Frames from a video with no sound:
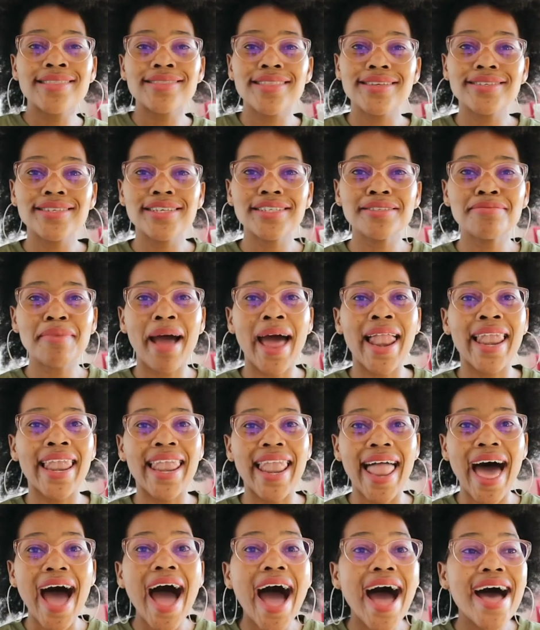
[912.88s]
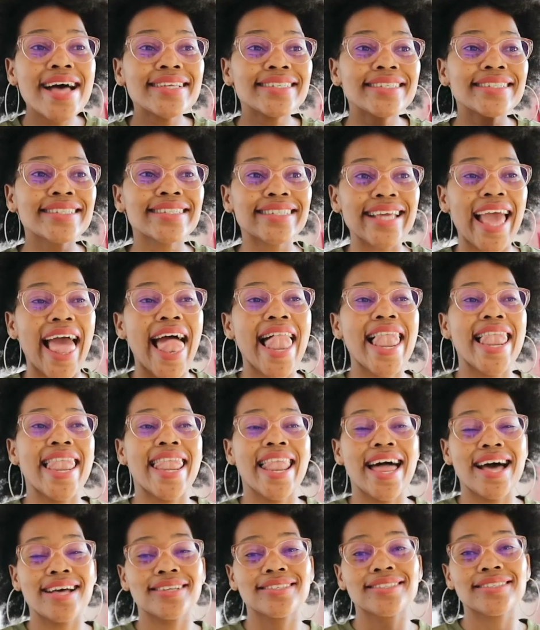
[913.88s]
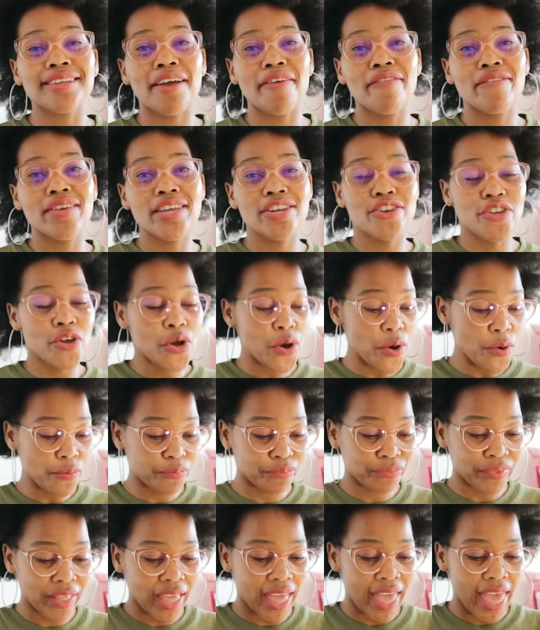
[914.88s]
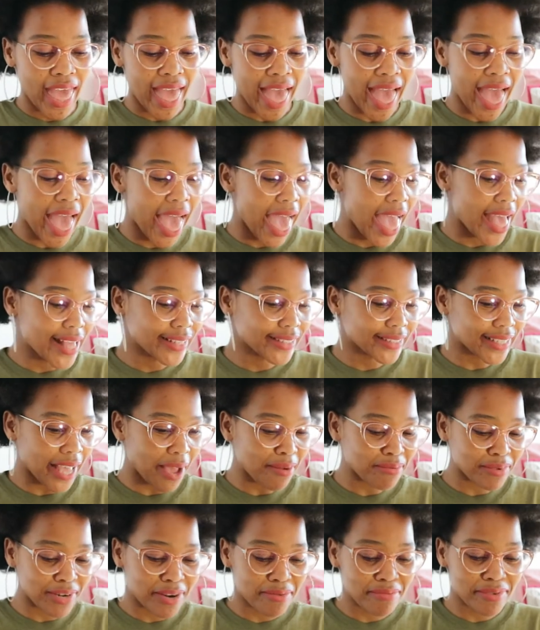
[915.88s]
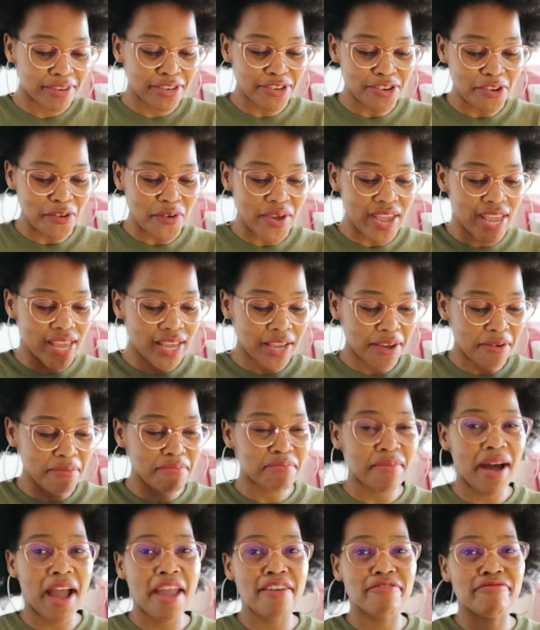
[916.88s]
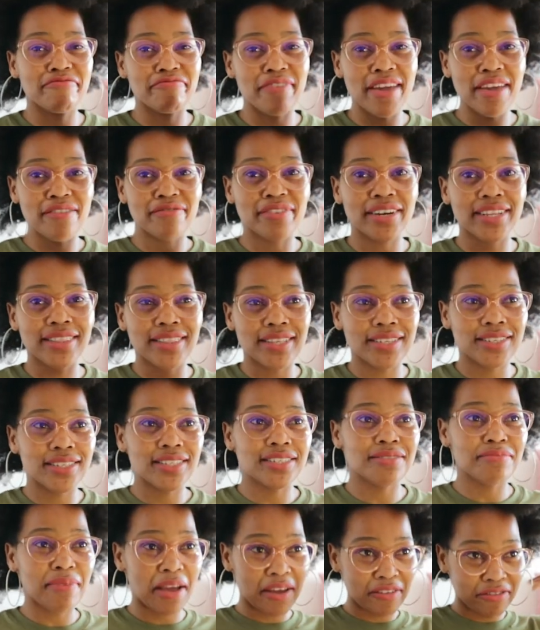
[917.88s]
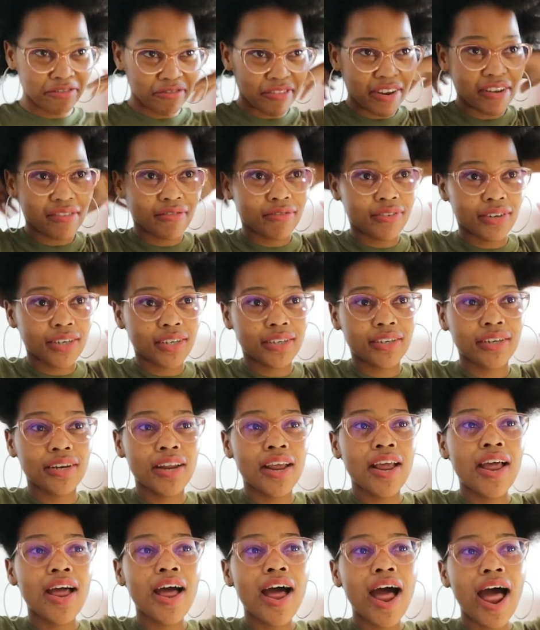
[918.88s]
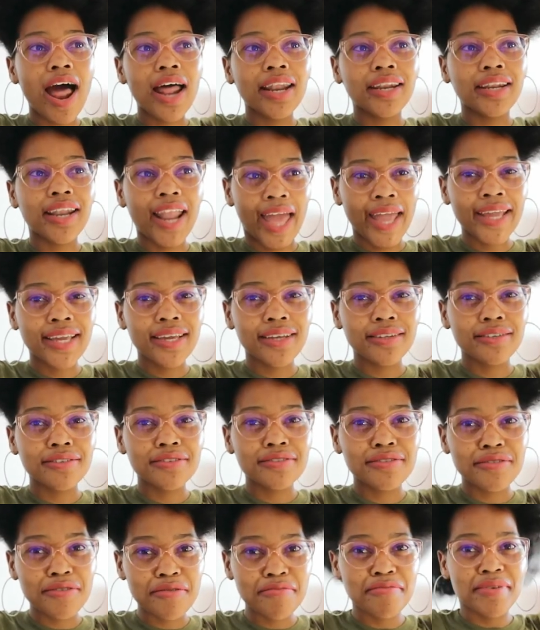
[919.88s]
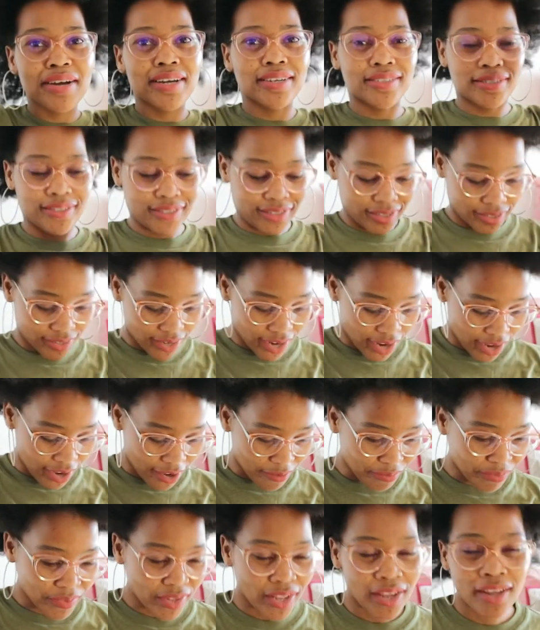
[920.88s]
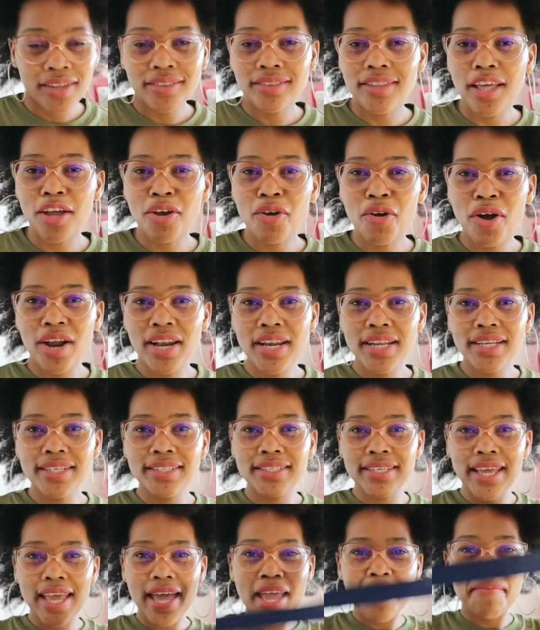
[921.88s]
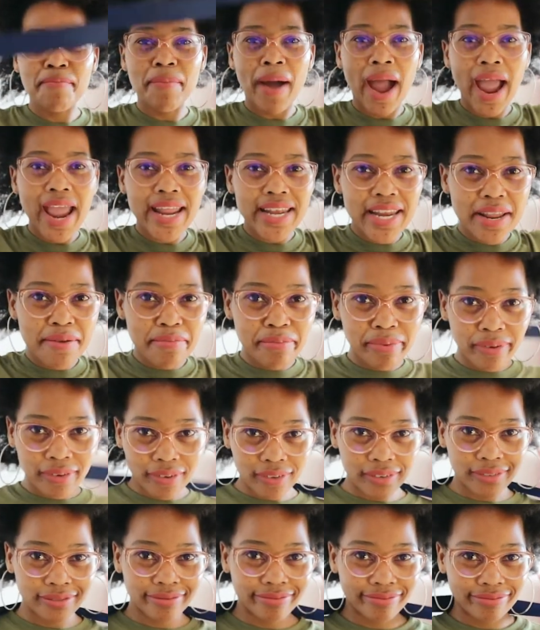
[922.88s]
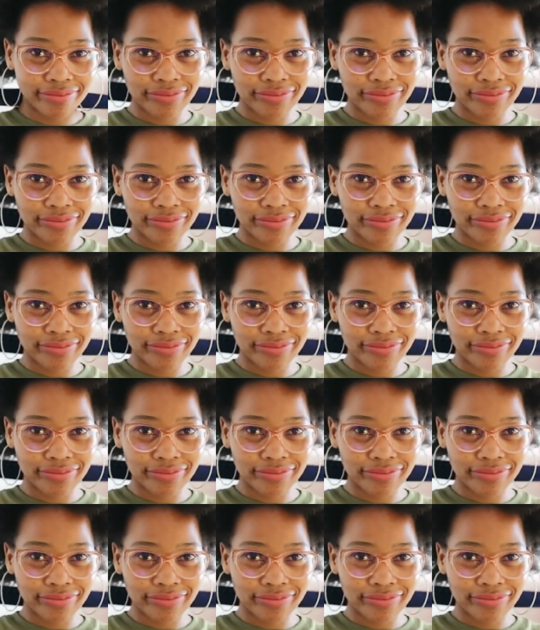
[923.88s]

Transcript: this is my last last video and i'm gonna be doing my favorite this is my favorite i like it so much uh, they call it a pineapple